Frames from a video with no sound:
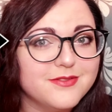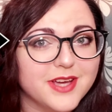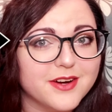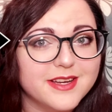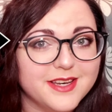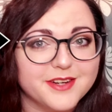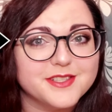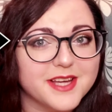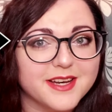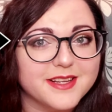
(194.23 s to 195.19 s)
very
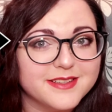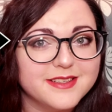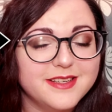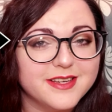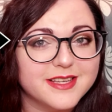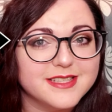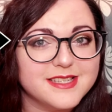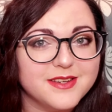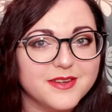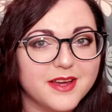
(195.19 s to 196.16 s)
nearsighted. You can
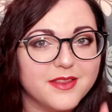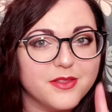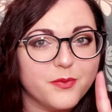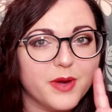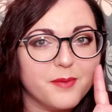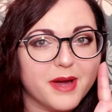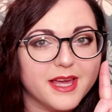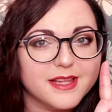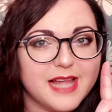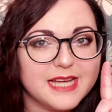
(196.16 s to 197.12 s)
see the way
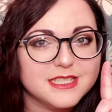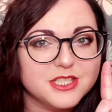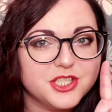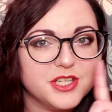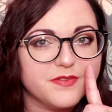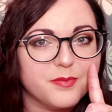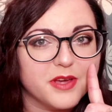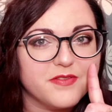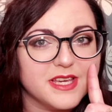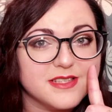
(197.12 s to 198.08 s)
my glasses shift
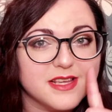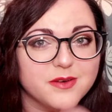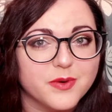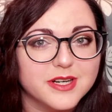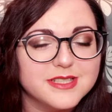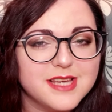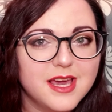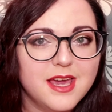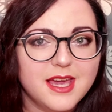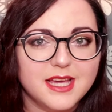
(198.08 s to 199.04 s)
my face inwards.
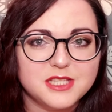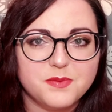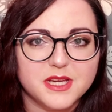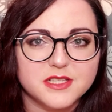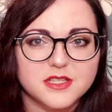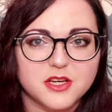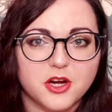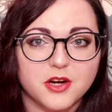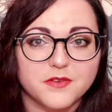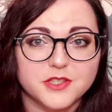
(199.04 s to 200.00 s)
It's because the
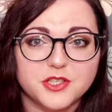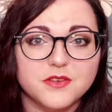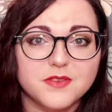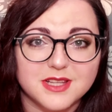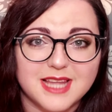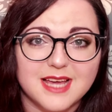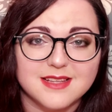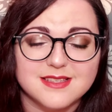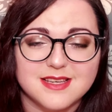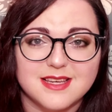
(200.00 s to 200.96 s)
curvature of the
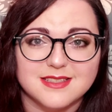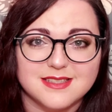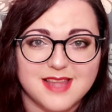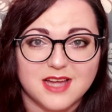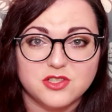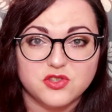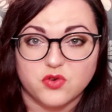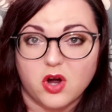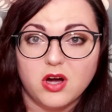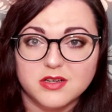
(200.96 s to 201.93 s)
lens is that
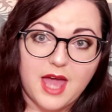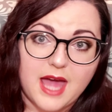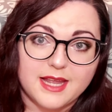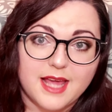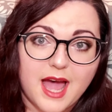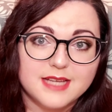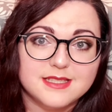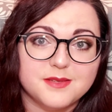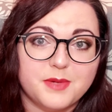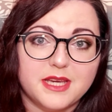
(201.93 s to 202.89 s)
strong, and it
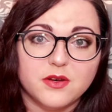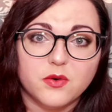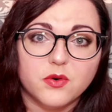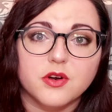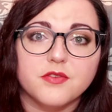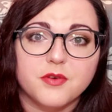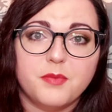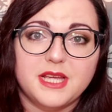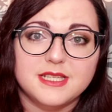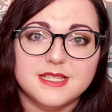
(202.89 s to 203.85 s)
has to be in order for
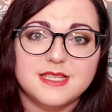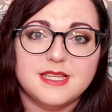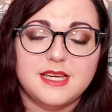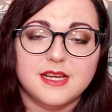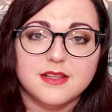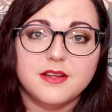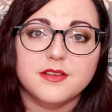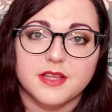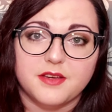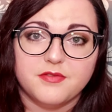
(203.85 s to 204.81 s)
me to see
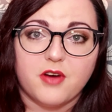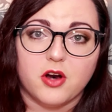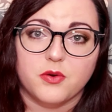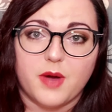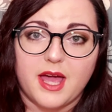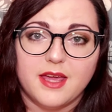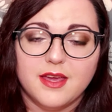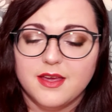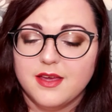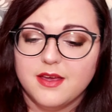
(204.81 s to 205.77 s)
clearly far away.
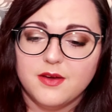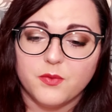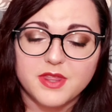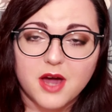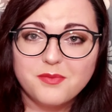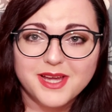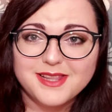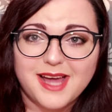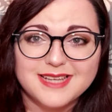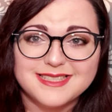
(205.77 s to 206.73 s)
Without my
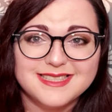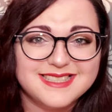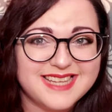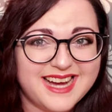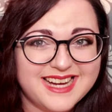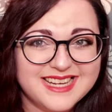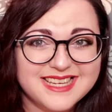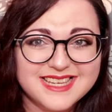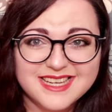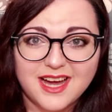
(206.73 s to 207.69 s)
glasses, I
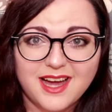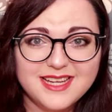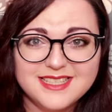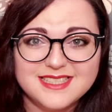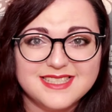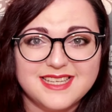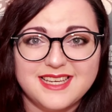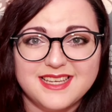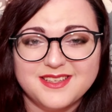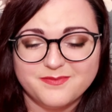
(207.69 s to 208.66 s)
can kind of
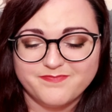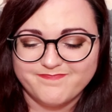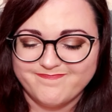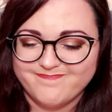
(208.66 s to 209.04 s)
see